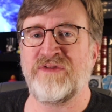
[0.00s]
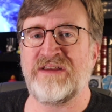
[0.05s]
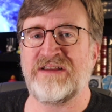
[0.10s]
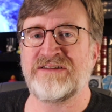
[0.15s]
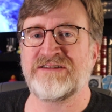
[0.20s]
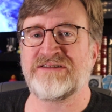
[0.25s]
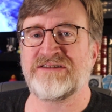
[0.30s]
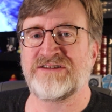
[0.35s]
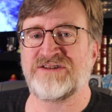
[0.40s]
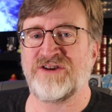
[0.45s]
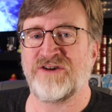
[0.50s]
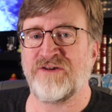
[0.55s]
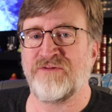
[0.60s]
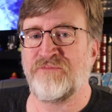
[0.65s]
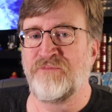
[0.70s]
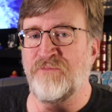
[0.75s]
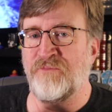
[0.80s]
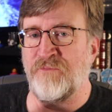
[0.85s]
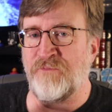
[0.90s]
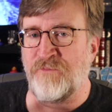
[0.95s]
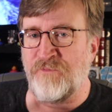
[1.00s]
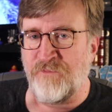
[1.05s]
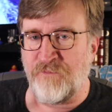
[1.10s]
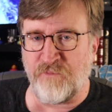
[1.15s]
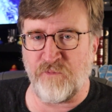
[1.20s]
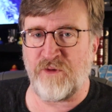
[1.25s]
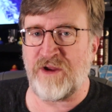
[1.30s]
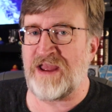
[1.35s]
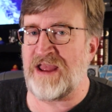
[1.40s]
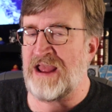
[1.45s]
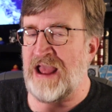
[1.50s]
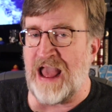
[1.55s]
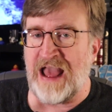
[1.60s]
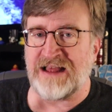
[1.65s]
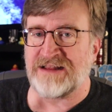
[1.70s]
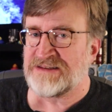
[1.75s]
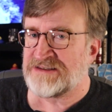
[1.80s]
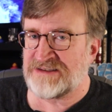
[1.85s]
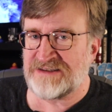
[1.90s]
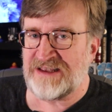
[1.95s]
this is your free
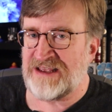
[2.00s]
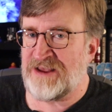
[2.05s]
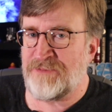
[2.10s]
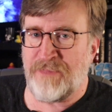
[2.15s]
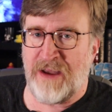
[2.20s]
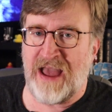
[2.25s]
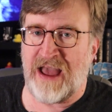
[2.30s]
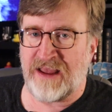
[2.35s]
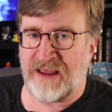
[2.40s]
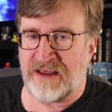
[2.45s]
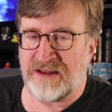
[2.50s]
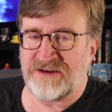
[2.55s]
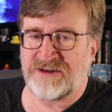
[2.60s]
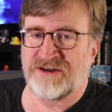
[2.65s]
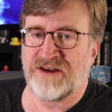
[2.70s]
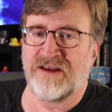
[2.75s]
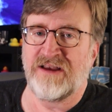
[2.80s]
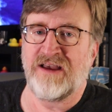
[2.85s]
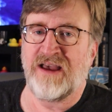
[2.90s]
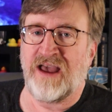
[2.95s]
at sea package.